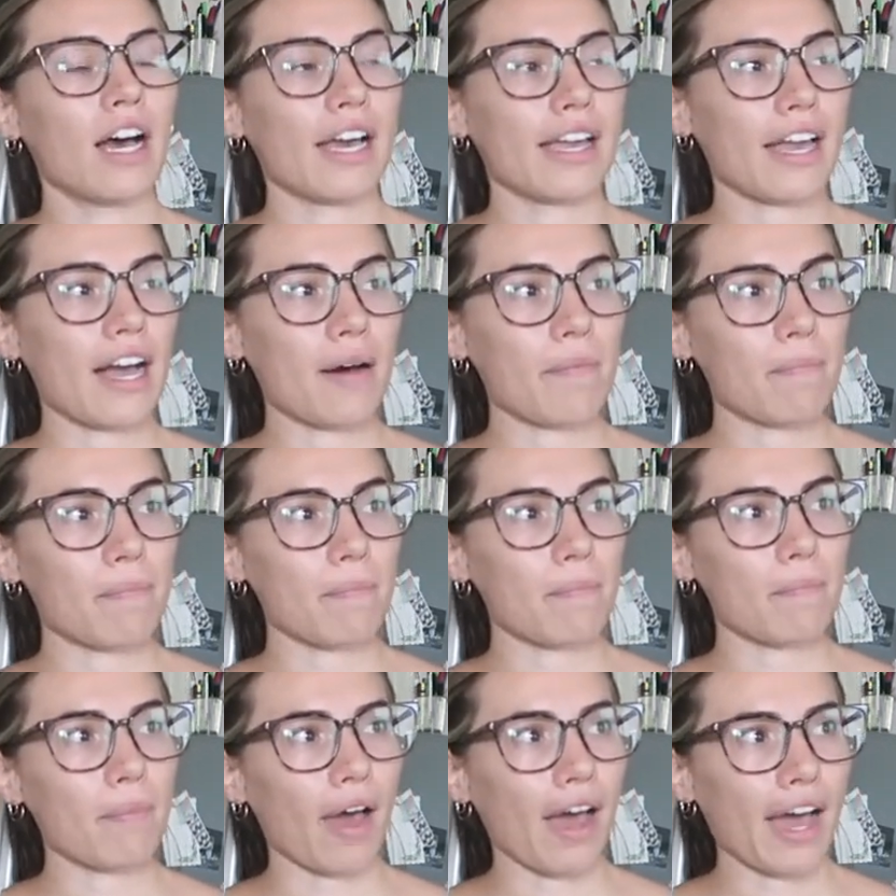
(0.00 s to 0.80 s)
I got
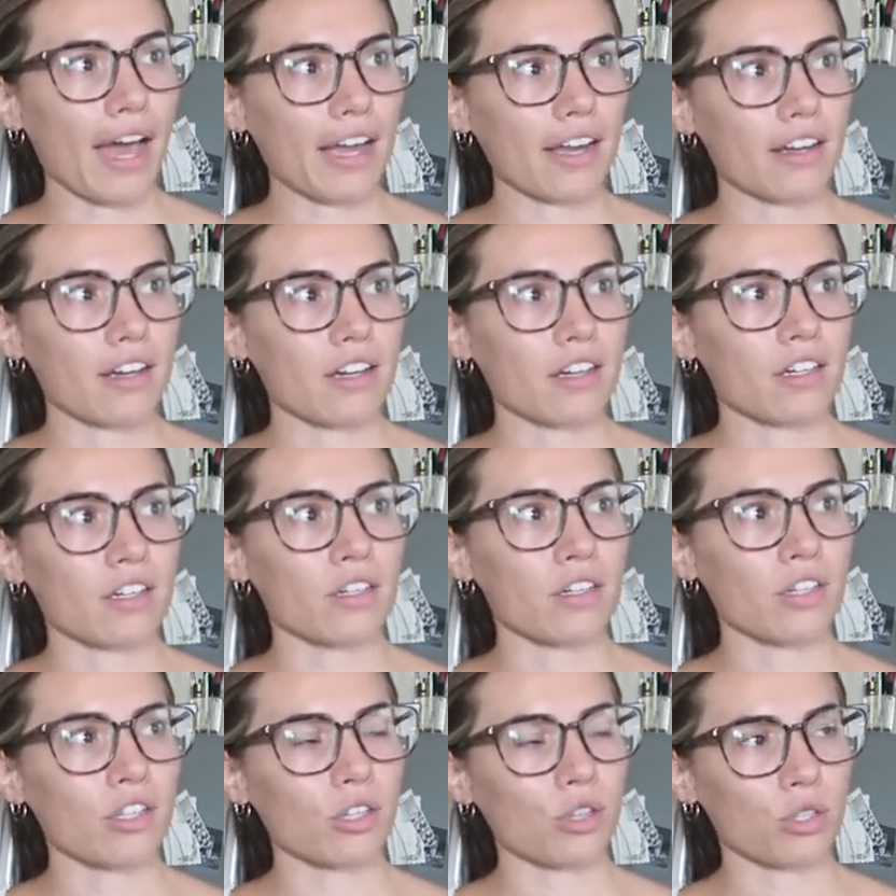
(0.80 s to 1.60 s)
back
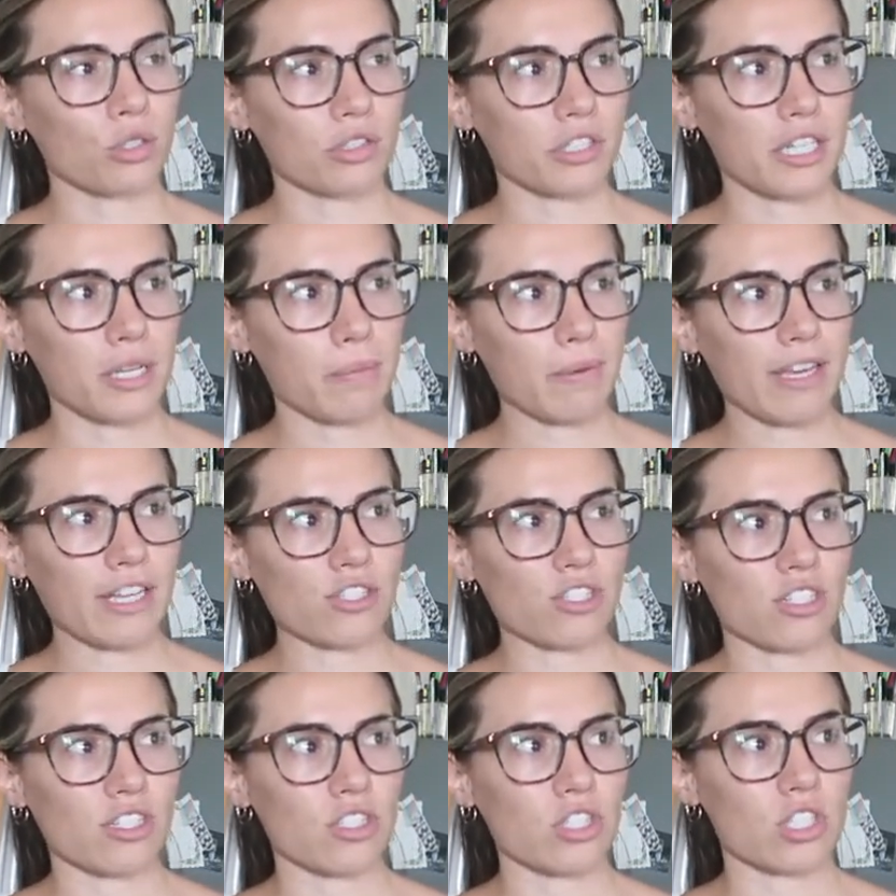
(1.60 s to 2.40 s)
three
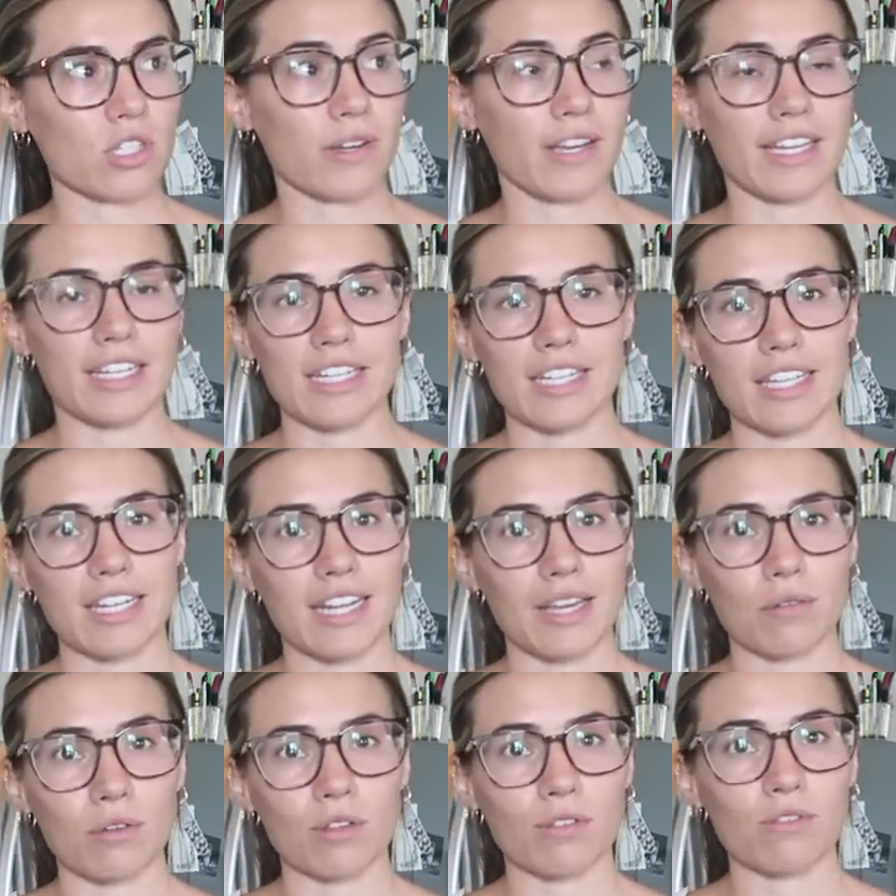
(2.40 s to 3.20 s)
patients. So I ended the
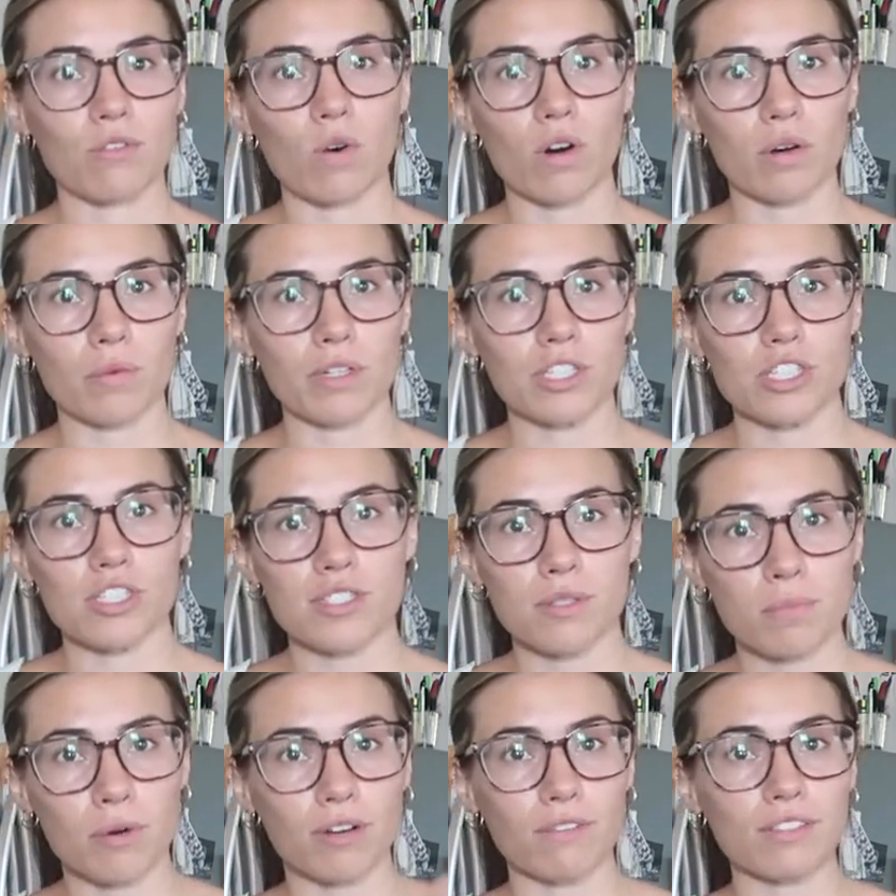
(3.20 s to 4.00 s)
day with four, which
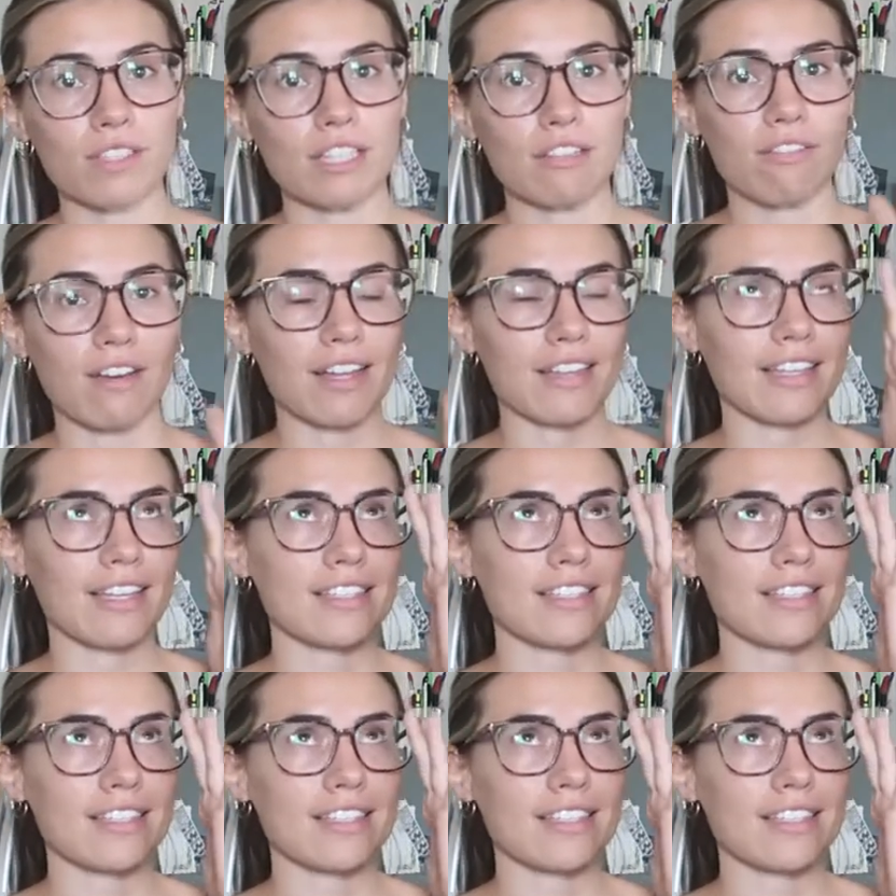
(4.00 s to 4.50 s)
is perfectly fine.